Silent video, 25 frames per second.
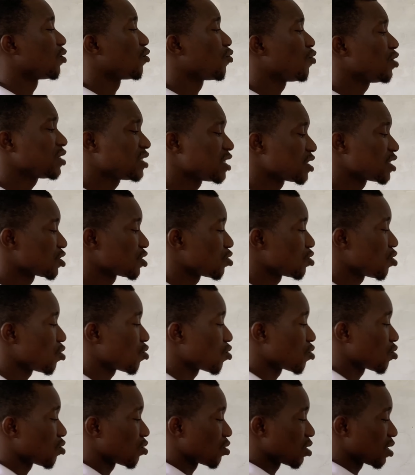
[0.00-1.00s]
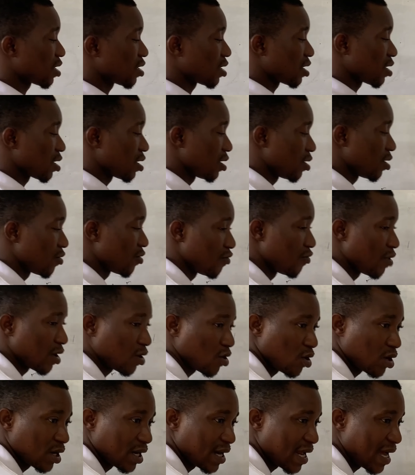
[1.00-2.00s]
which is not
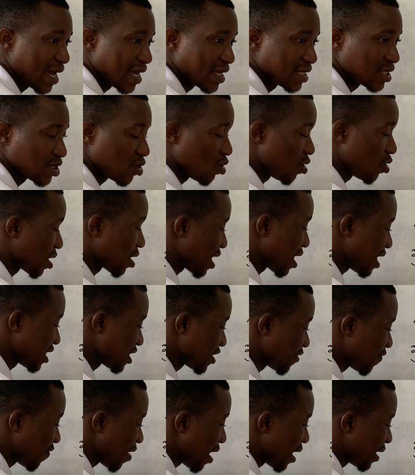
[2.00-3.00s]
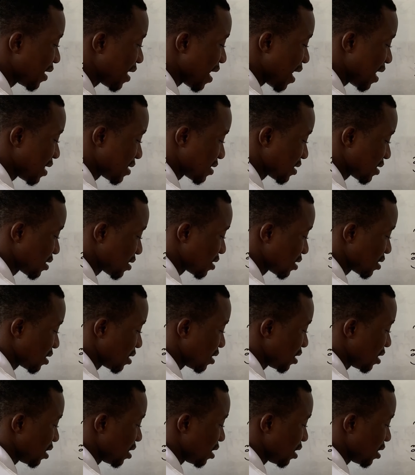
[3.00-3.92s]
recognized or classified as